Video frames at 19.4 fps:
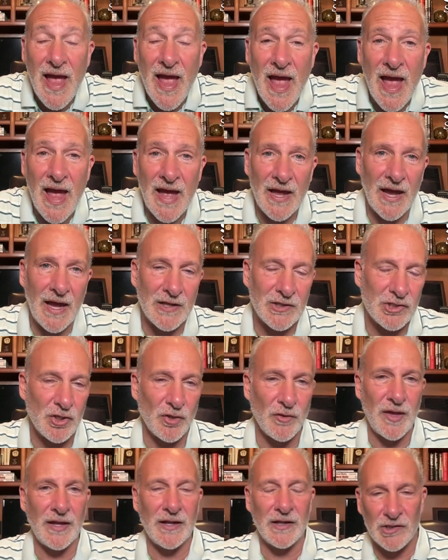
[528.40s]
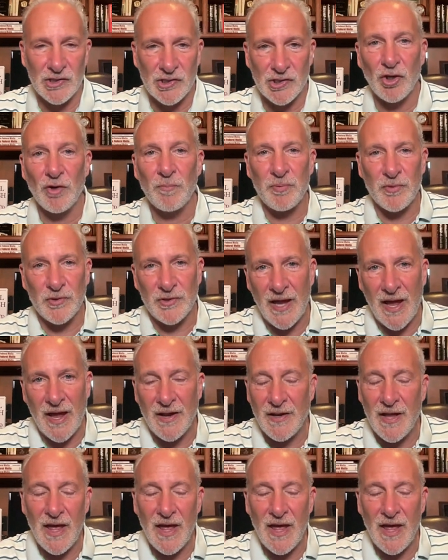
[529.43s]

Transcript: And so they can still pretend.